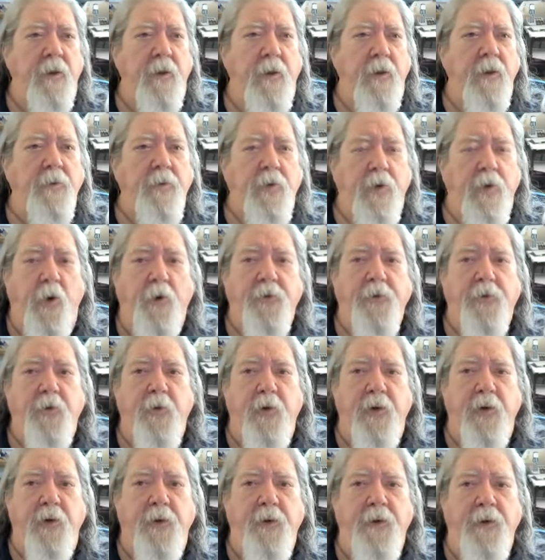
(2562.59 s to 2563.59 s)

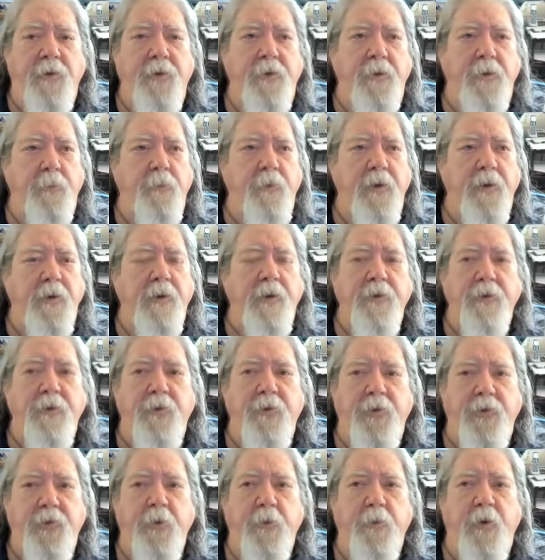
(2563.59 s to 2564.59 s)
enculturated to be
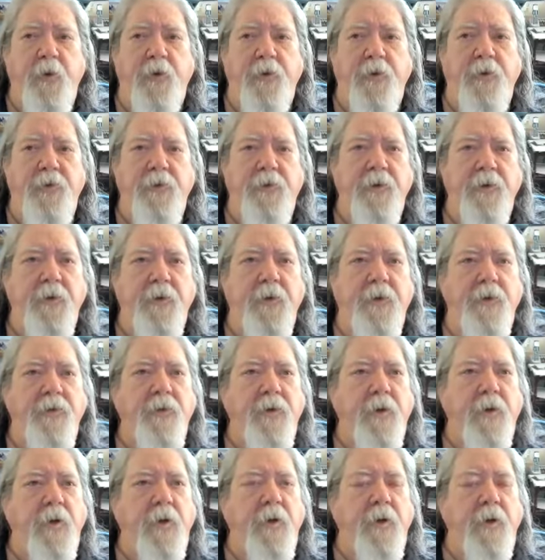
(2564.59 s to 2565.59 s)
consumers in this
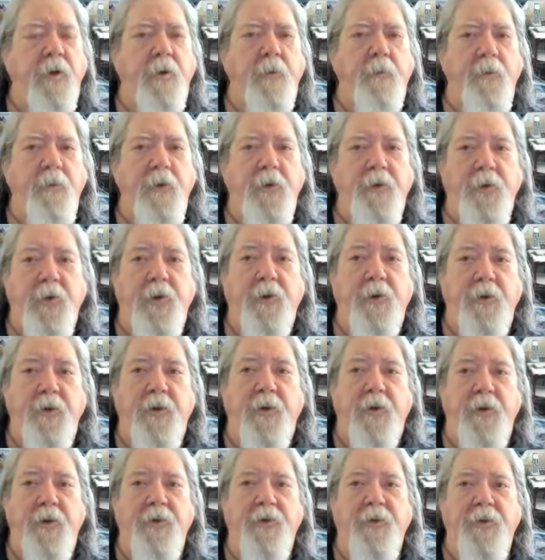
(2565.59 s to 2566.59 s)

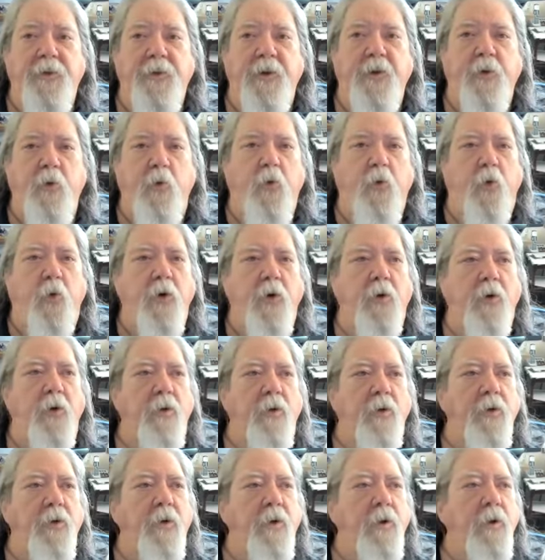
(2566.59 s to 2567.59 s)
materialistic
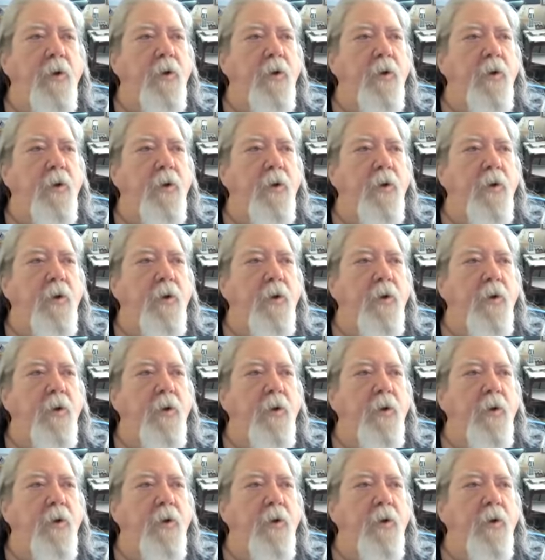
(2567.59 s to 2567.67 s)
world.